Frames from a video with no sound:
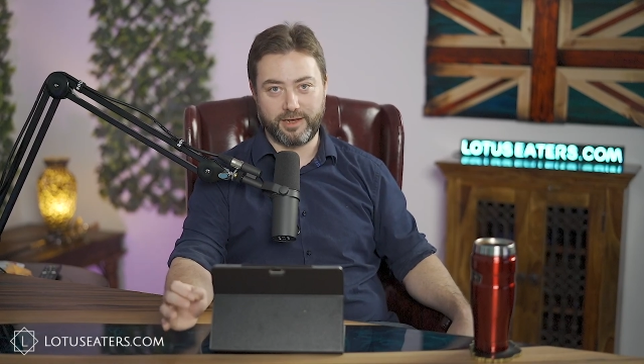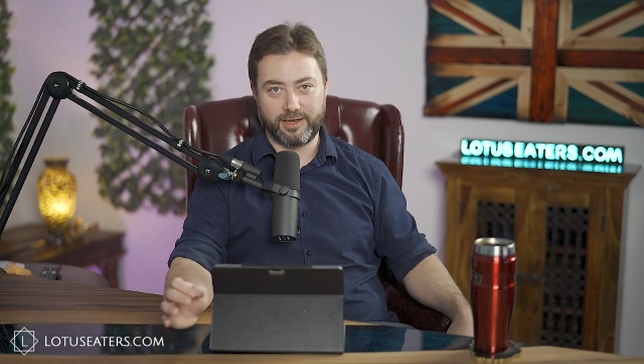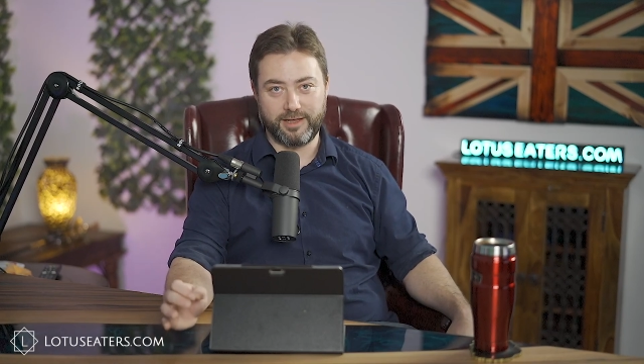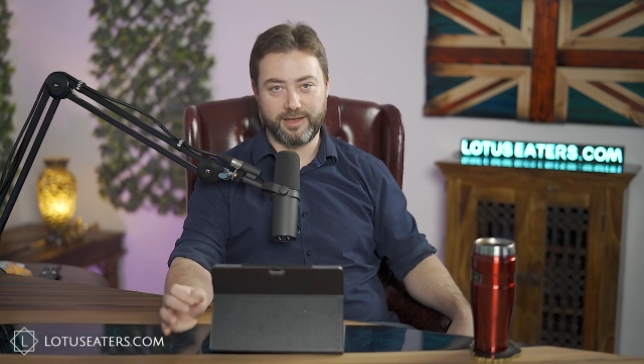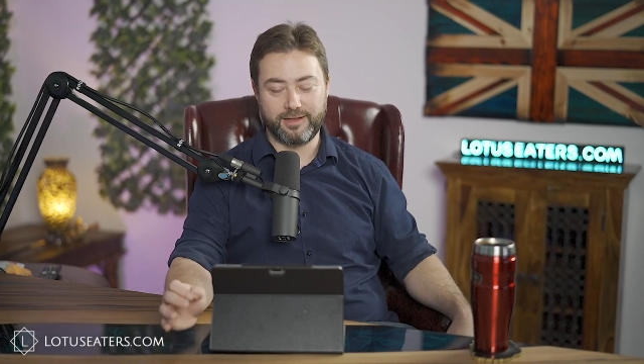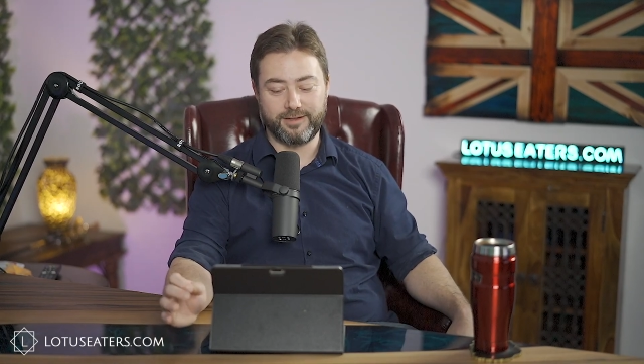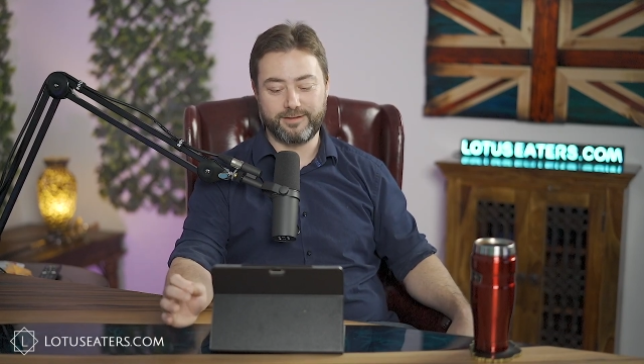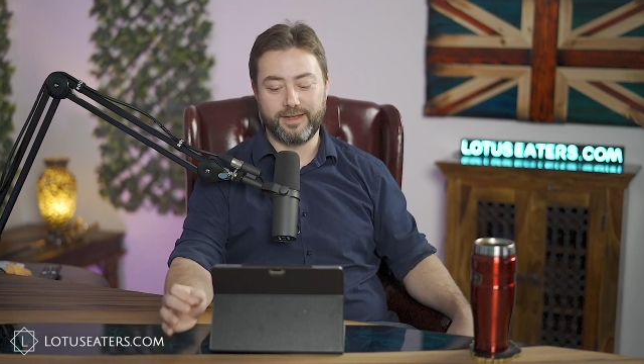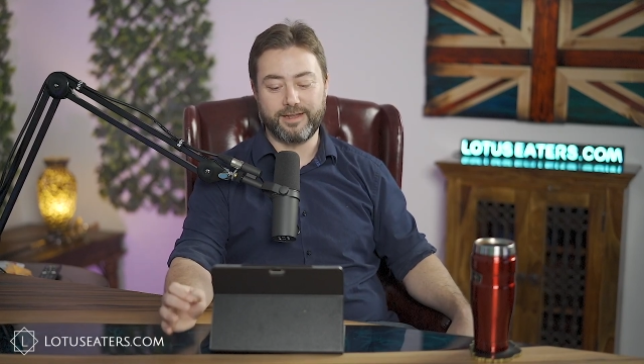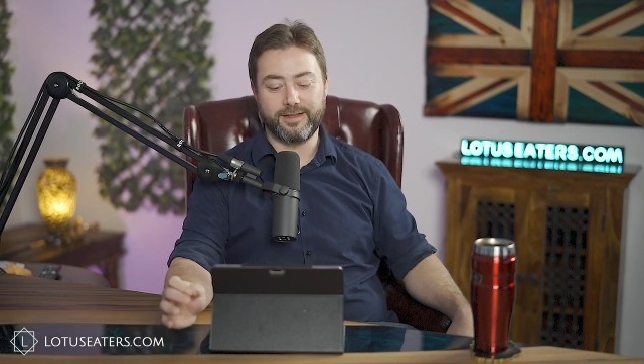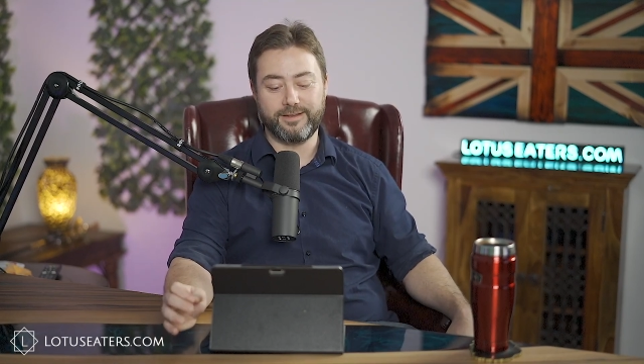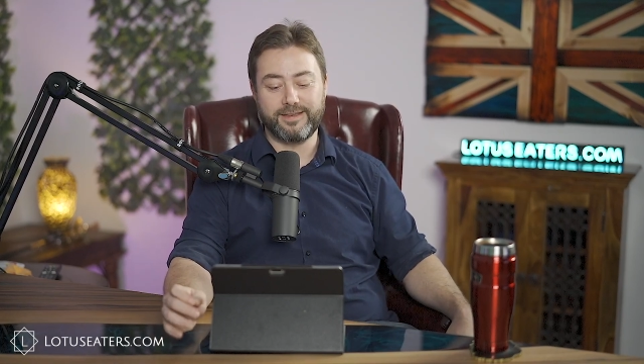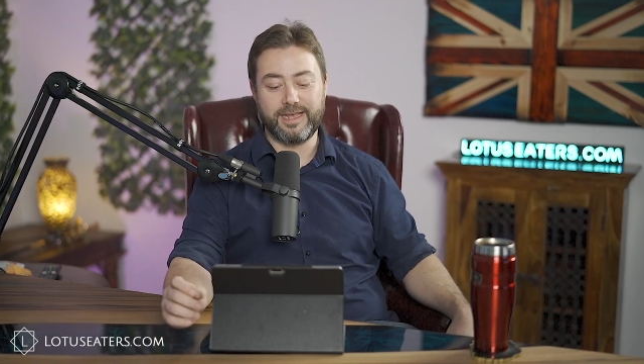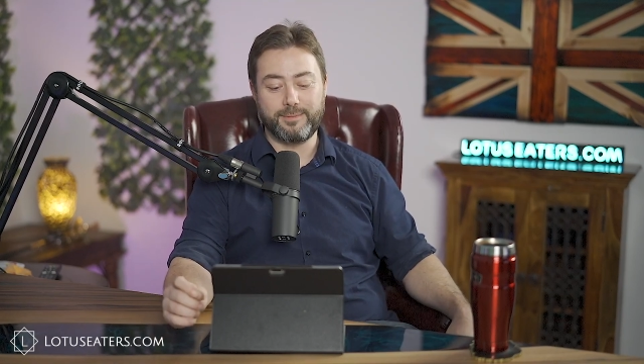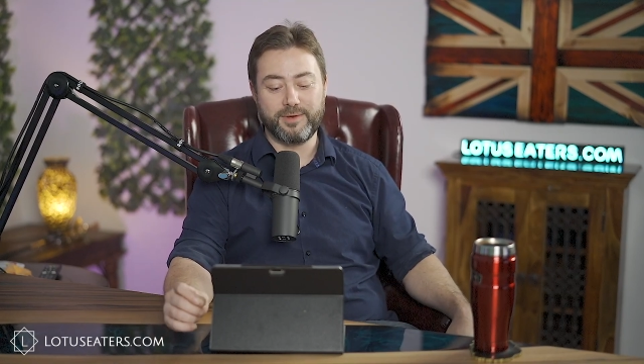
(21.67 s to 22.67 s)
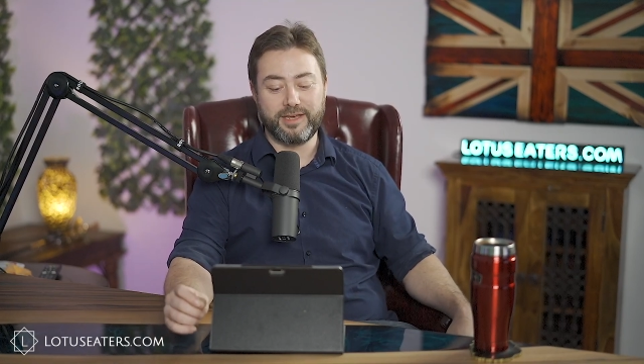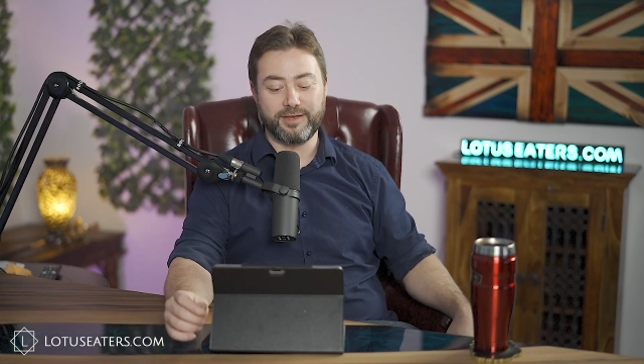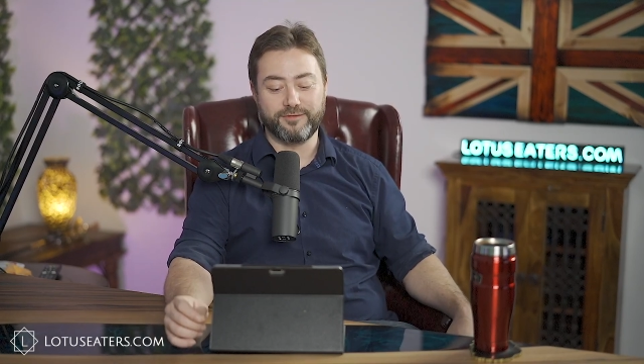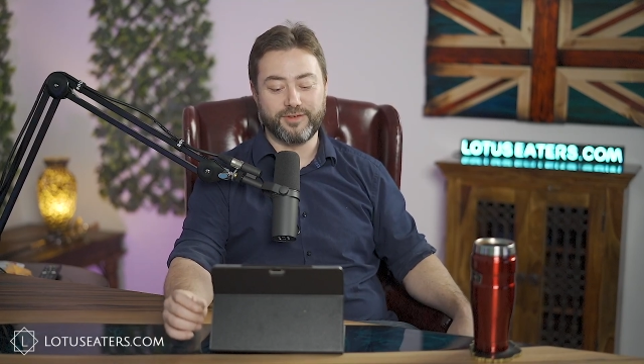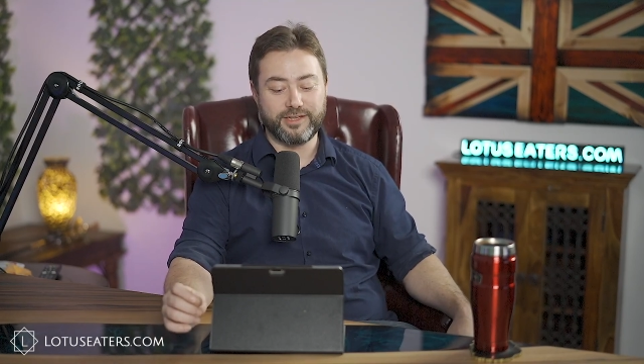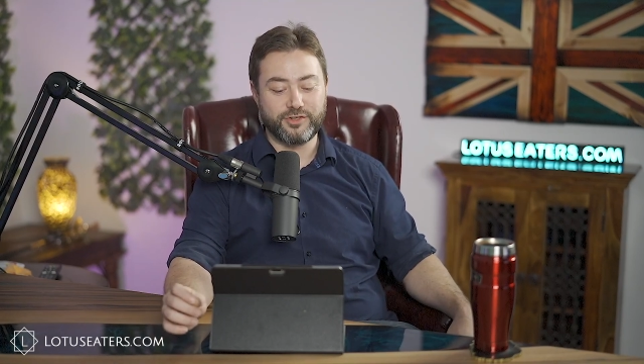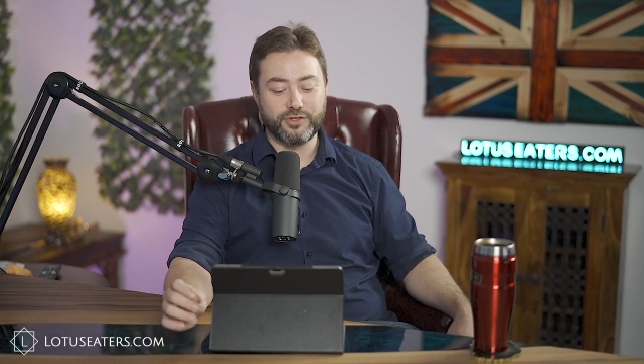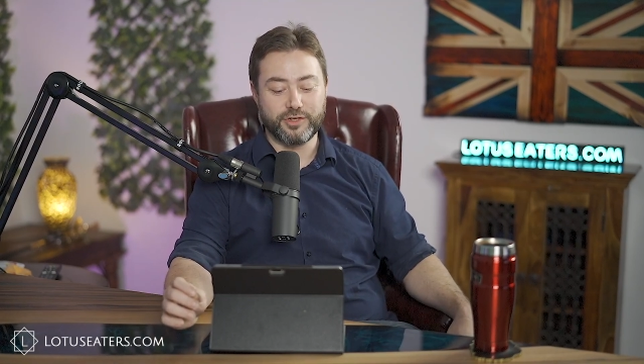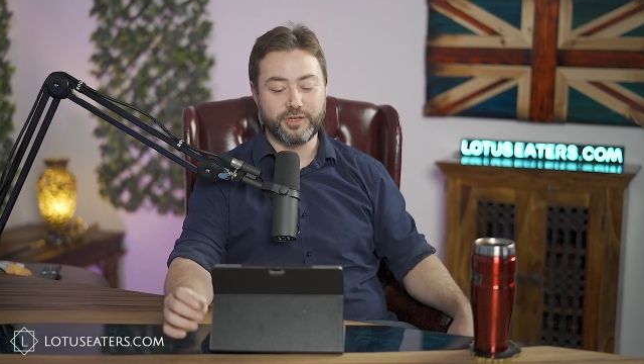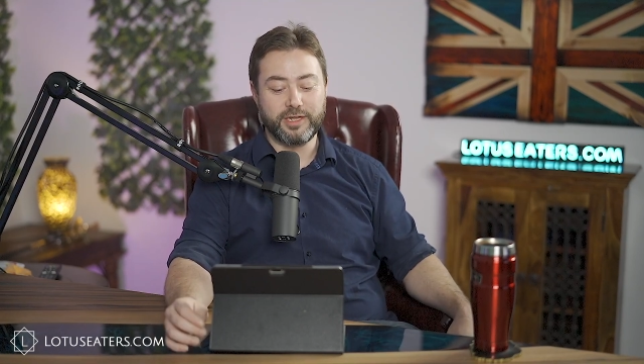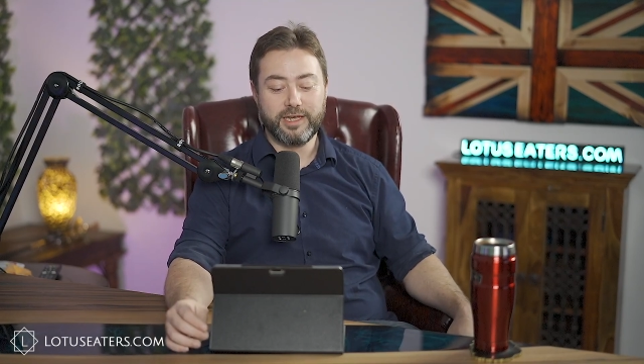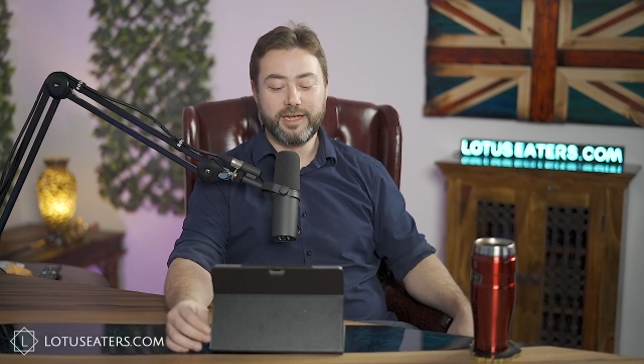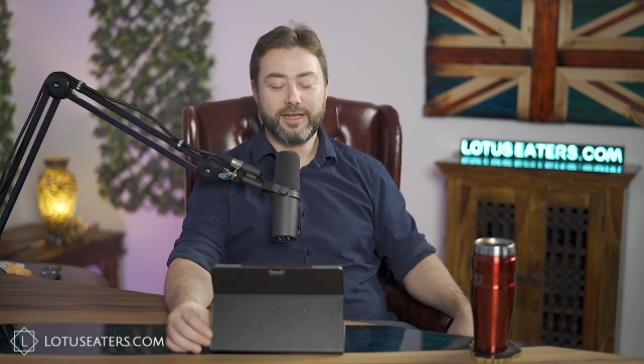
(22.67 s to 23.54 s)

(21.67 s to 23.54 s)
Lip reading: a naming convention